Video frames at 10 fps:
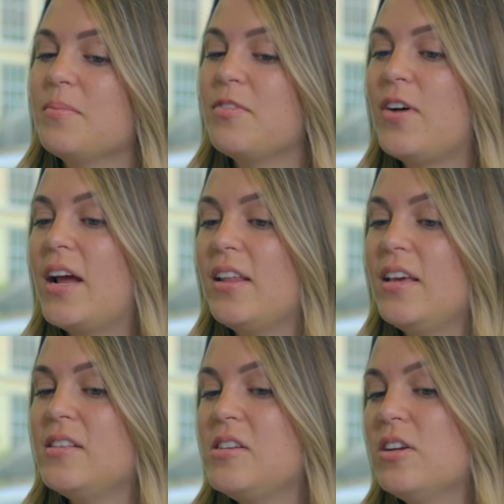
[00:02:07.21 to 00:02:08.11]

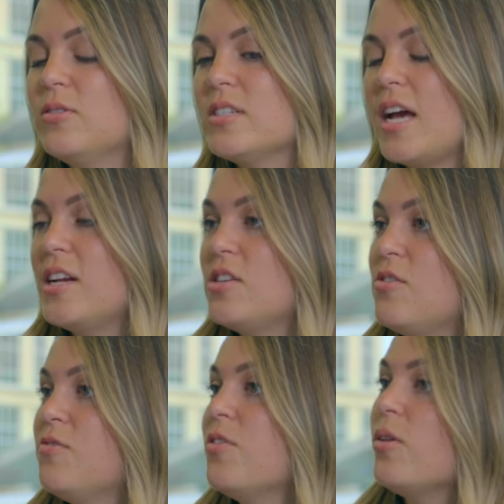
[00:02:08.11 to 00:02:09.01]
finally you know decided to
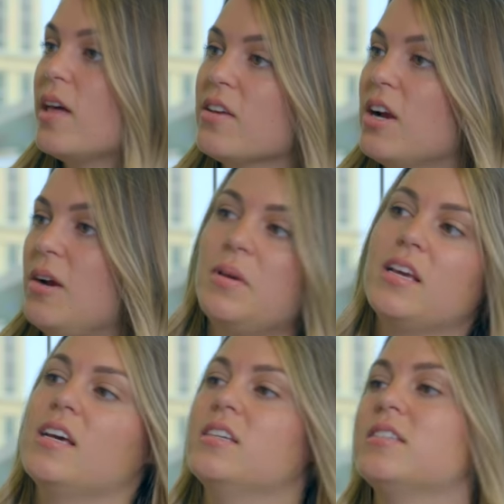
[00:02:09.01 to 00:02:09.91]
do faux leather
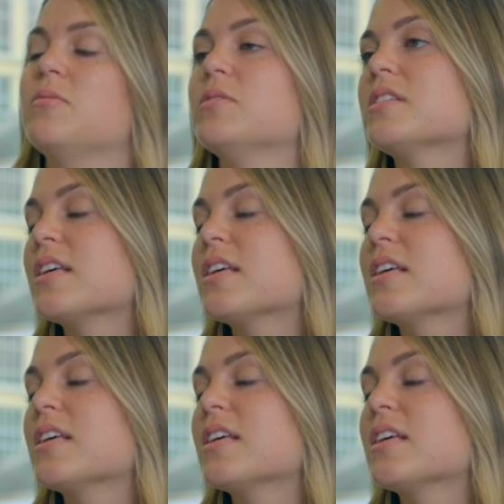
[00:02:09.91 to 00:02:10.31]
because it was